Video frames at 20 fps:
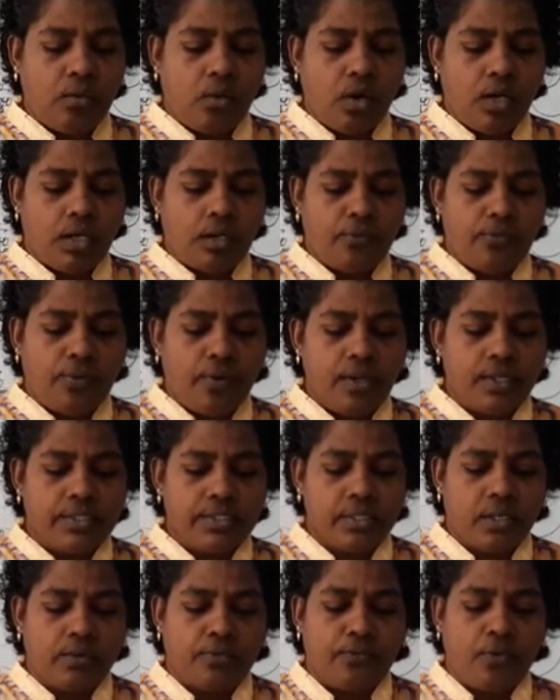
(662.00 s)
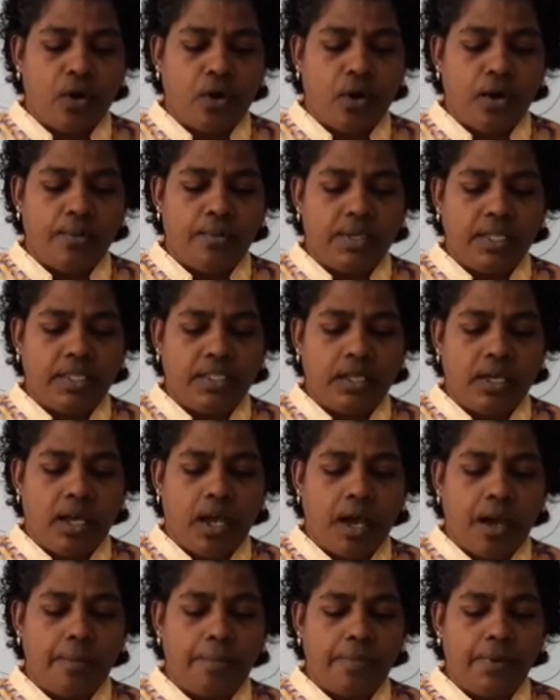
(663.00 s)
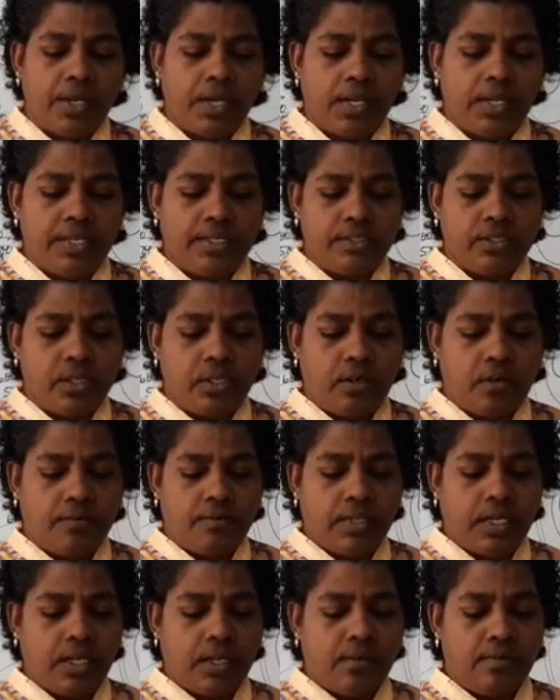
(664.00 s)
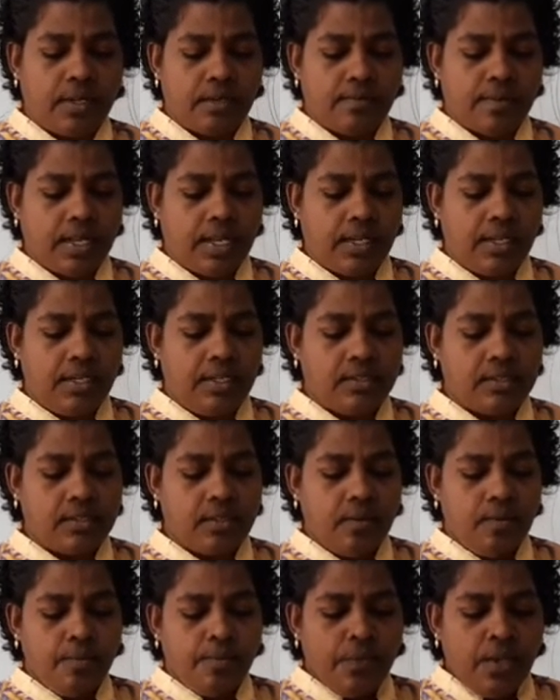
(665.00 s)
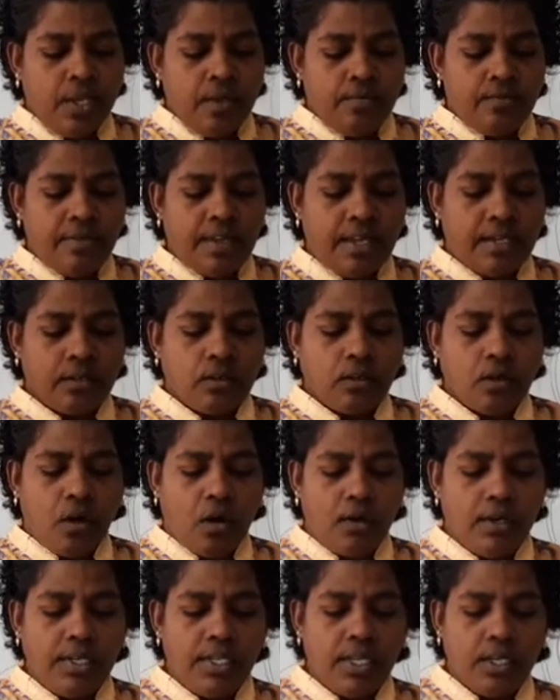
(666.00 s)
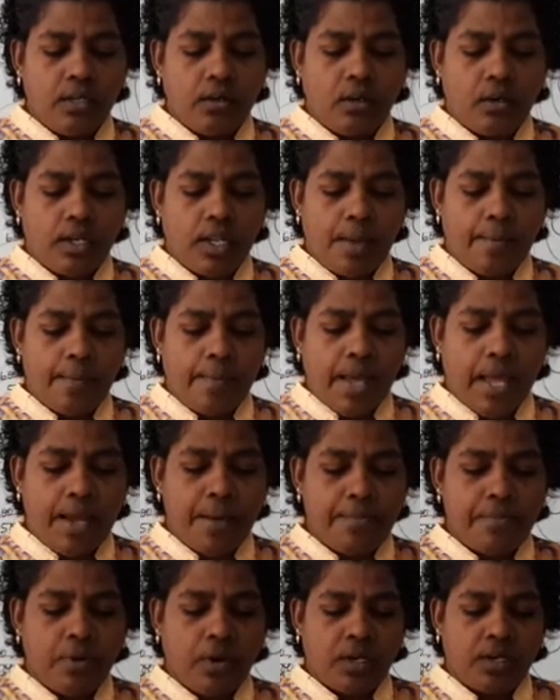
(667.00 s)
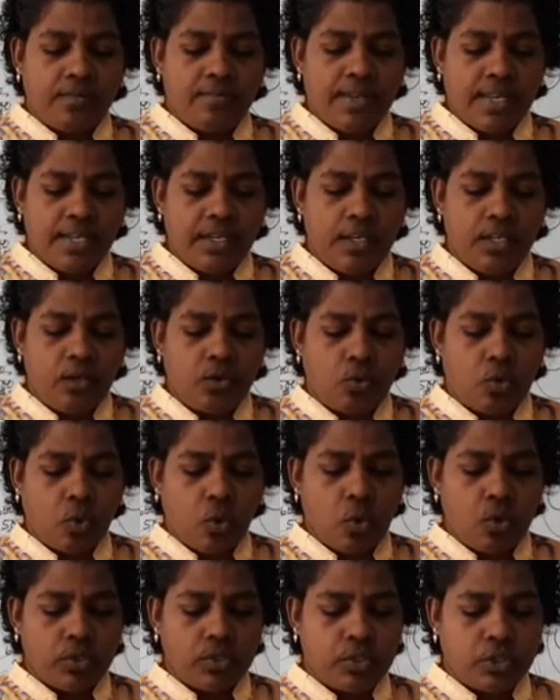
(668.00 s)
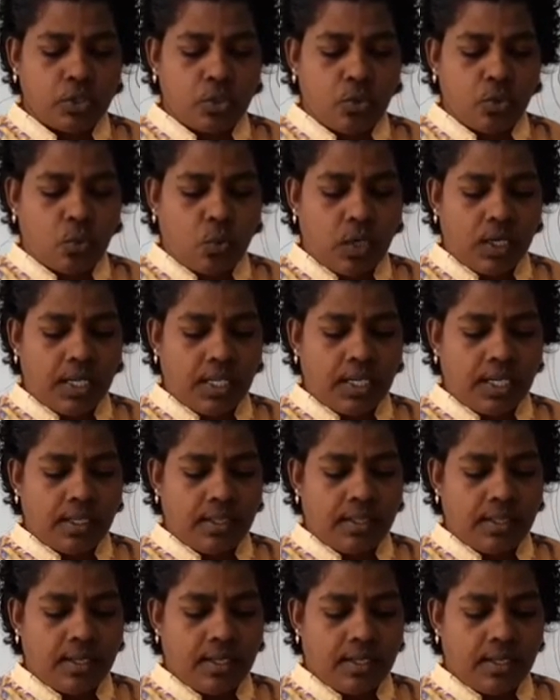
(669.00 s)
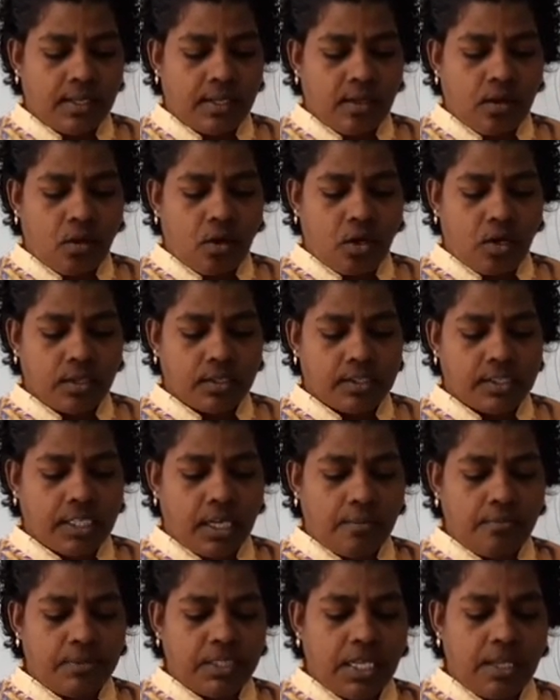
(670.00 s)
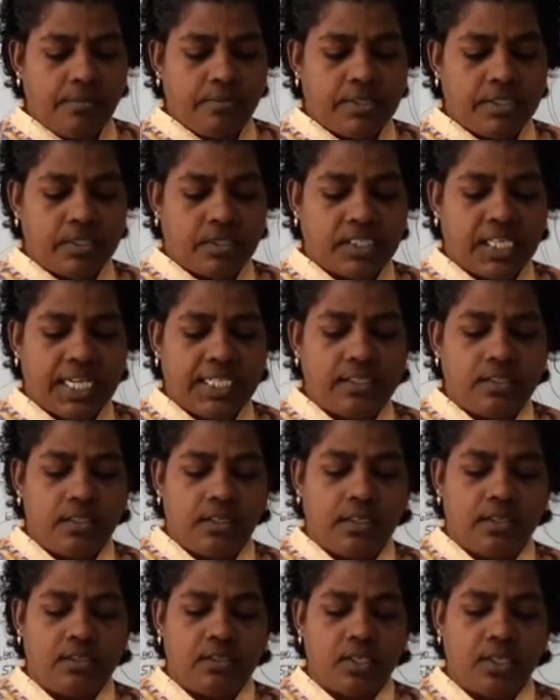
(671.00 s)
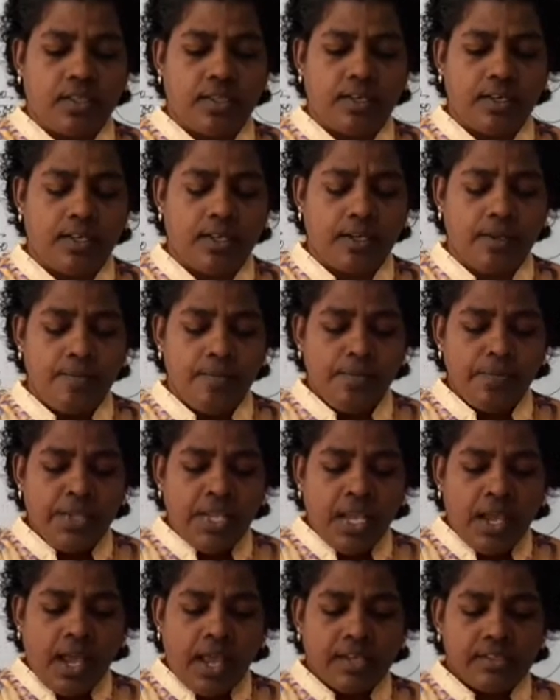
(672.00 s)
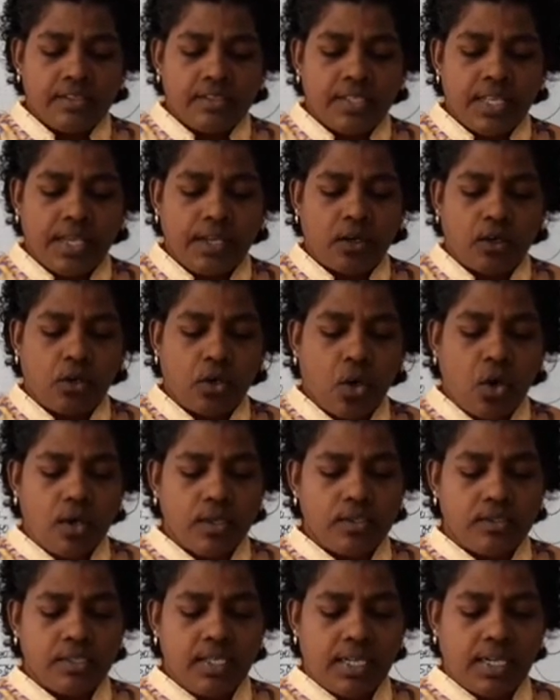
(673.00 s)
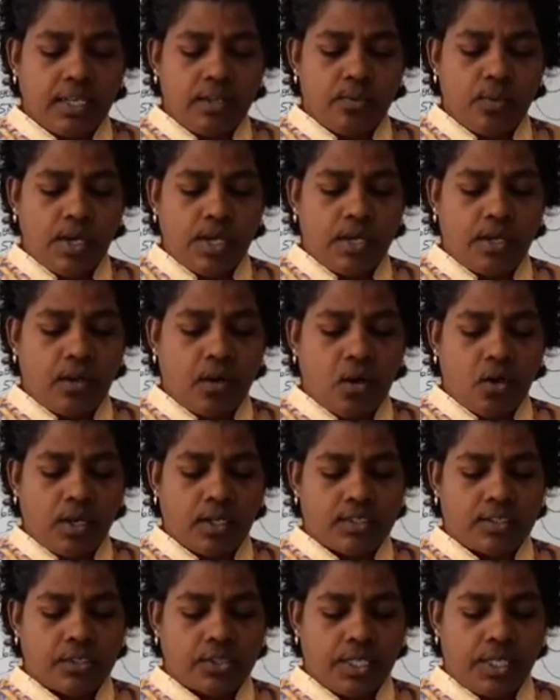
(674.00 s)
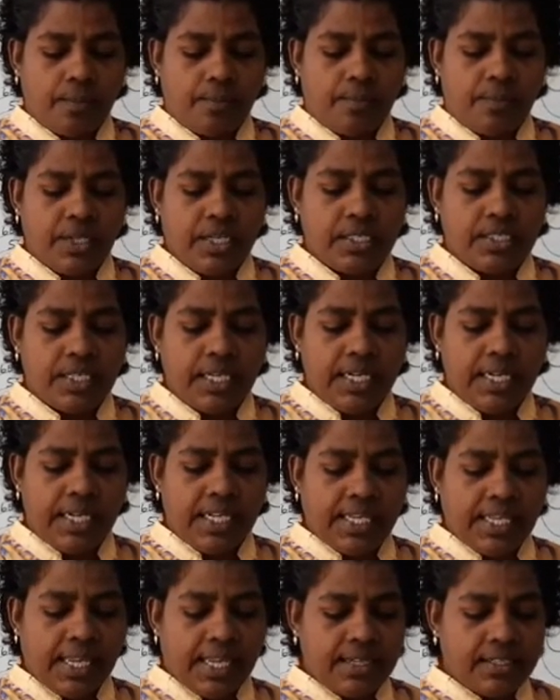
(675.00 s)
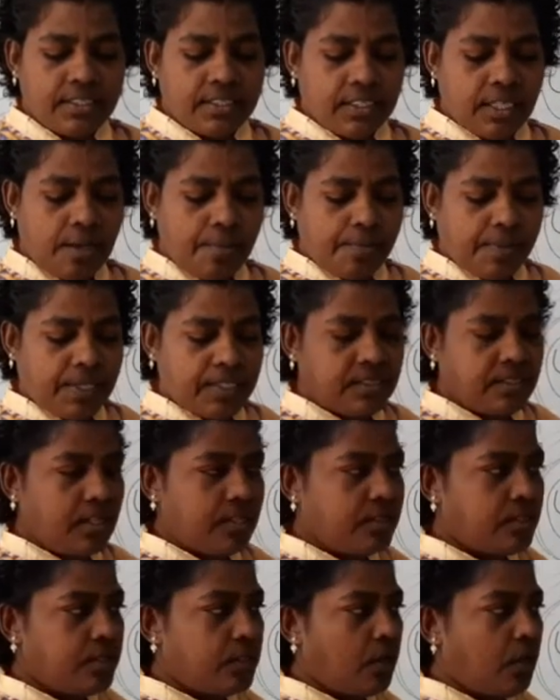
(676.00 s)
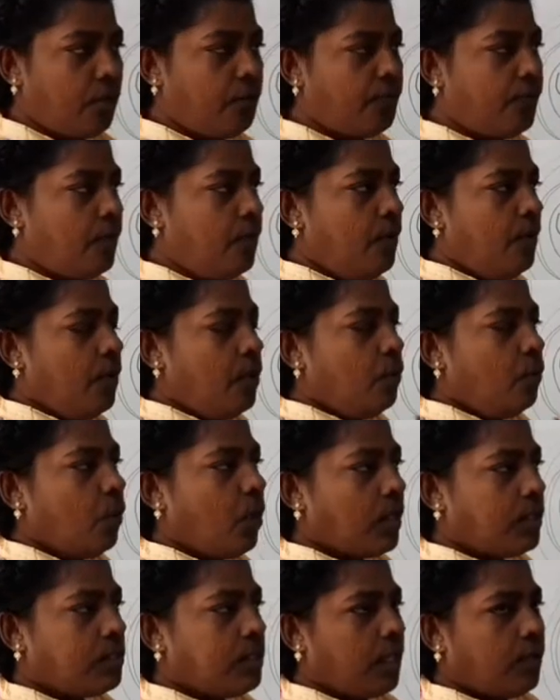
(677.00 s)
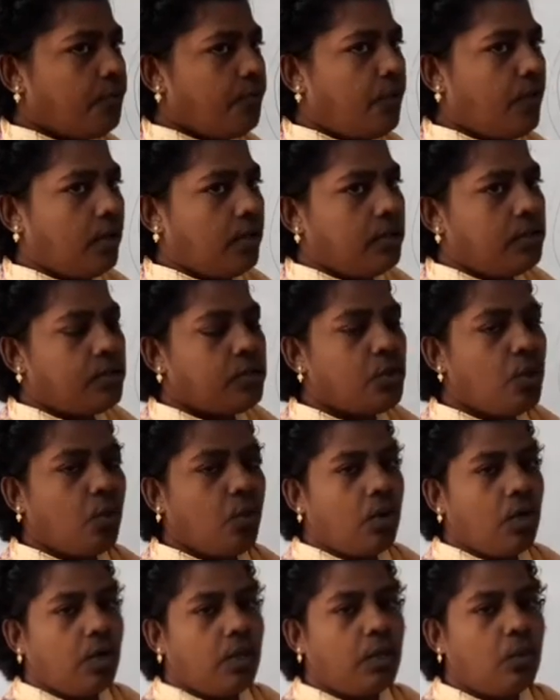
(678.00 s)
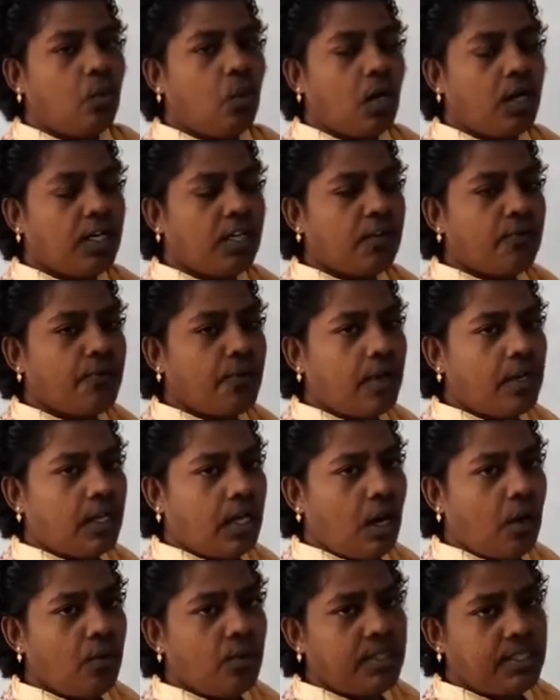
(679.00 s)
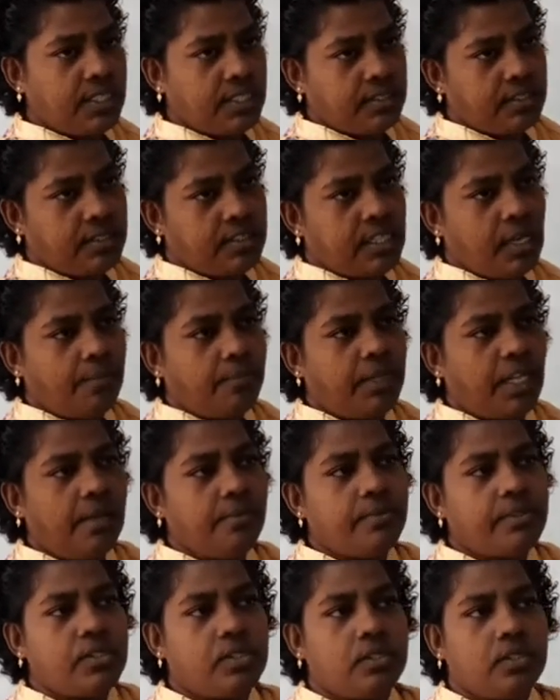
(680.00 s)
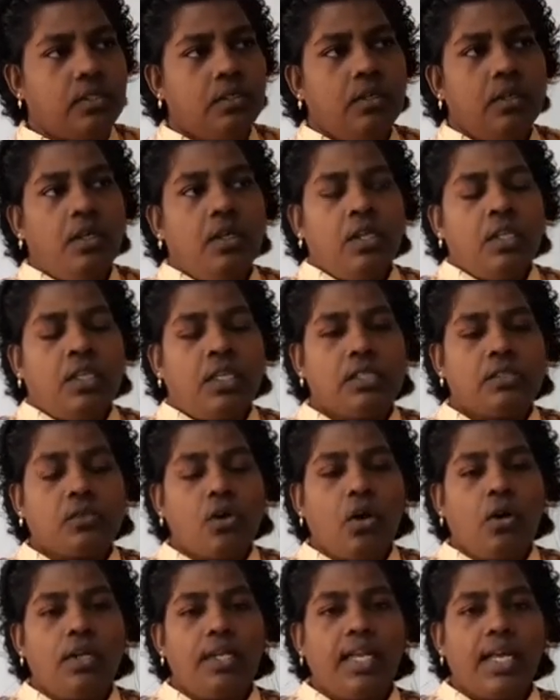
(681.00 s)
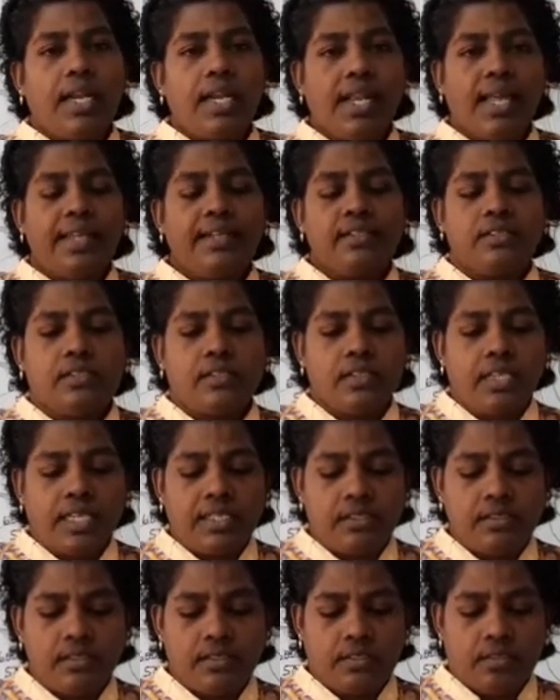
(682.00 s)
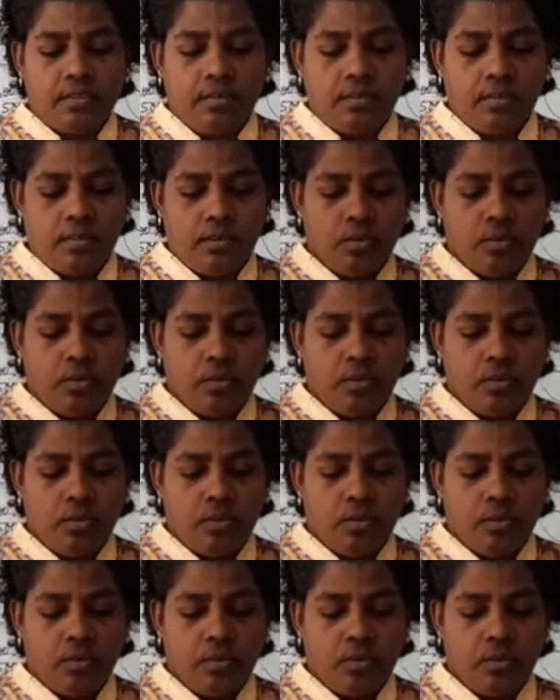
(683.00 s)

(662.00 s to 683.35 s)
Waterfalls are formed in the upper region of the river valleys when contour on a map are very close to one another or sometimes touch each other as they cross a river or stream. It indicates the presence of waterfall. So in waterfall, how it is? Sometimes these contour lines touch.